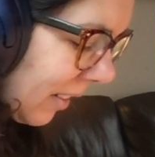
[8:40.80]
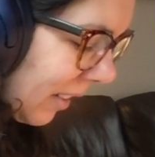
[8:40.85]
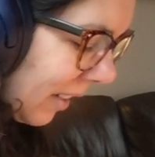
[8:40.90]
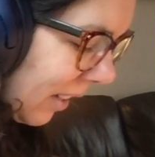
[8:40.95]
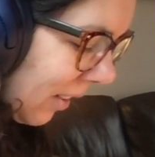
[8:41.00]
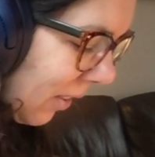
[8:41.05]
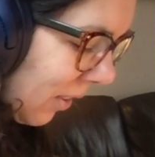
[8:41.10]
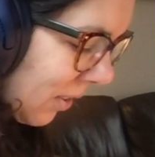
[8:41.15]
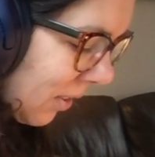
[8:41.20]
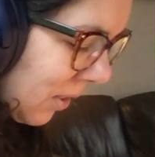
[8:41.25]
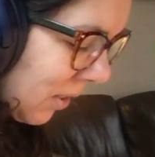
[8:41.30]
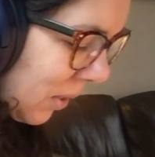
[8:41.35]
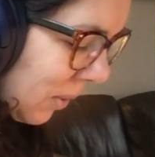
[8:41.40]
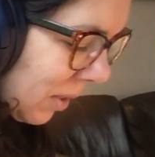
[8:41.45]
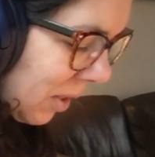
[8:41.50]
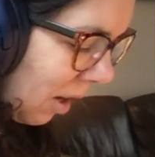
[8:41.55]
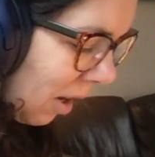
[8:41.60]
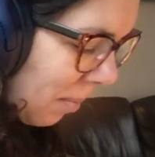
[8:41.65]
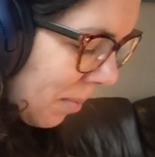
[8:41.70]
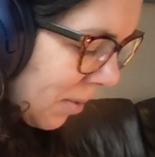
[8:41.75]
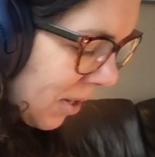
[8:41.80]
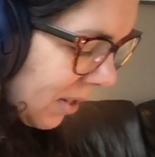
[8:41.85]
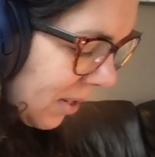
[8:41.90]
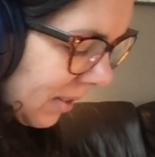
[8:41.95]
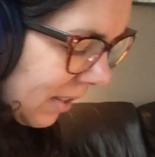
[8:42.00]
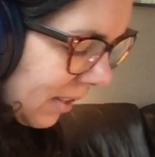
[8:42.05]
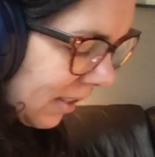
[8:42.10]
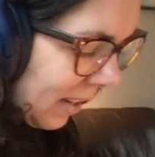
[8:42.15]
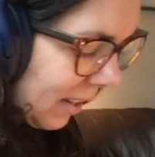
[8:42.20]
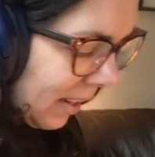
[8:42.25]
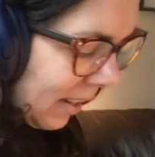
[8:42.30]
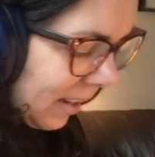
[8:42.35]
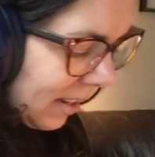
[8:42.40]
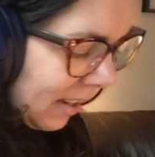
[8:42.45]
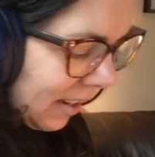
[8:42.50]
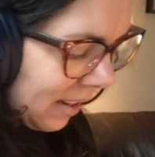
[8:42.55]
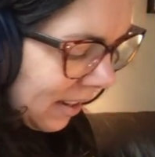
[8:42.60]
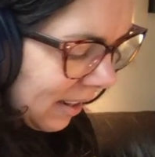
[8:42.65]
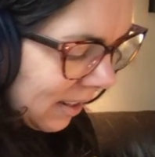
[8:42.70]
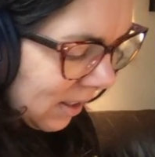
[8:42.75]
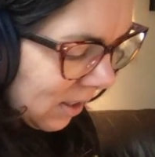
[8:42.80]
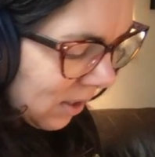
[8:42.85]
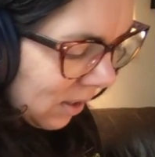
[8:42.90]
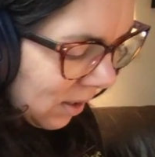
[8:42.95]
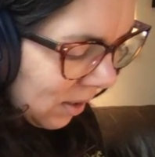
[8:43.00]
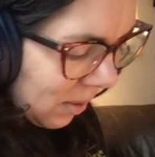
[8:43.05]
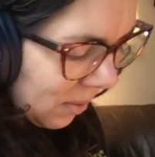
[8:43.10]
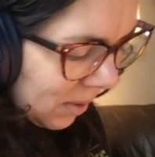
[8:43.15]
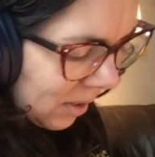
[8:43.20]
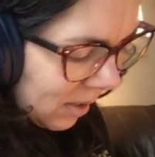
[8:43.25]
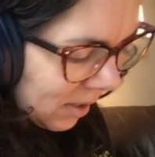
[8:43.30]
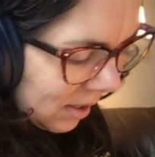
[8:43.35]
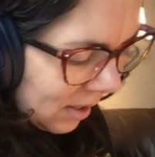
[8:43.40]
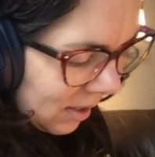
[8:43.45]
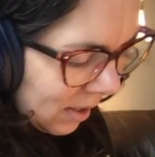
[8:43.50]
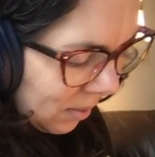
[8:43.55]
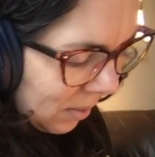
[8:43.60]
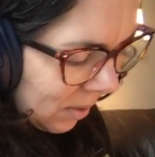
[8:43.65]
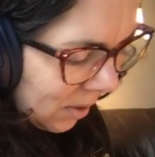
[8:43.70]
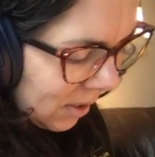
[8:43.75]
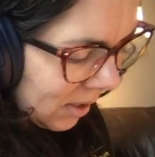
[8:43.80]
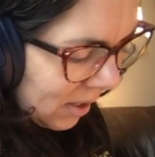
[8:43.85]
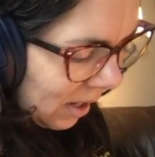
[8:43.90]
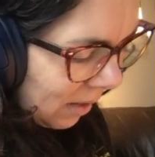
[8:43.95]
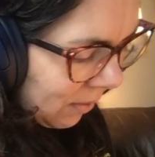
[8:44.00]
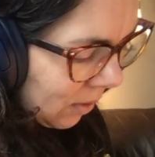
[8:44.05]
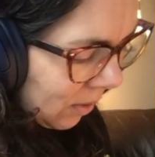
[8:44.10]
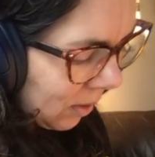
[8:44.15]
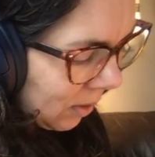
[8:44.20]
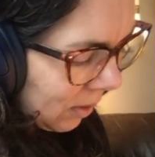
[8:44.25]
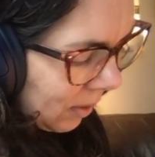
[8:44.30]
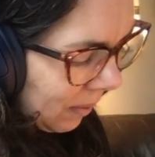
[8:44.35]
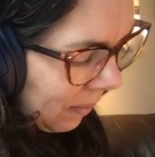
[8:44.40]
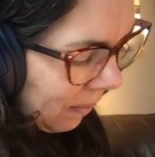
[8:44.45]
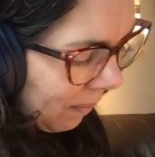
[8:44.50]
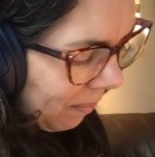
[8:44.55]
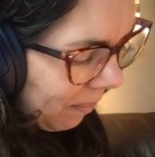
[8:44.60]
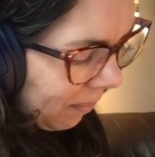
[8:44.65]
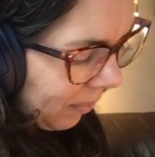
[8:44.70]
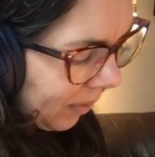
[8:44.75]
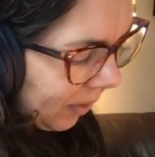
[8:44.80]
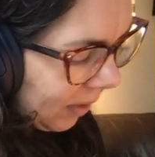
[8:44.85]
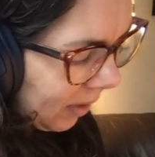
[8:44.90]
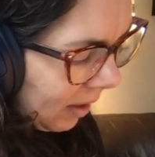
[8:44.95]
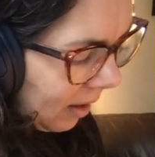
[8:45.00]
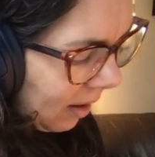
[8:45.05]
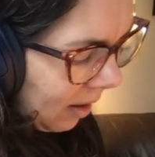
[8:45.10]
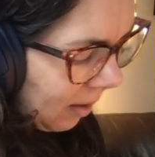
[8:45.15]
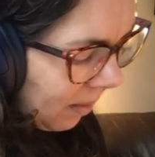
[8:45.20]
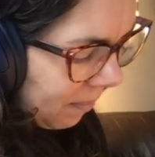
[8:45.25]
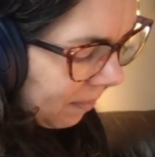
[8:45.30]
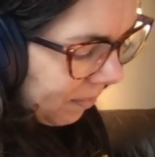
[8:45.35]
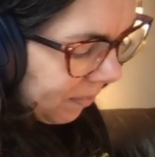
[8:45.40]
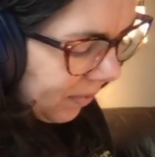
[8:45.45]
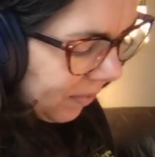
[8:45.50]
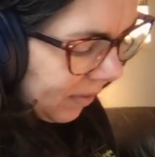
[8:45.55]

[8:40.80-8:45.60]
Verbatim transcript: that they also do adoptions, and so there was there were several um,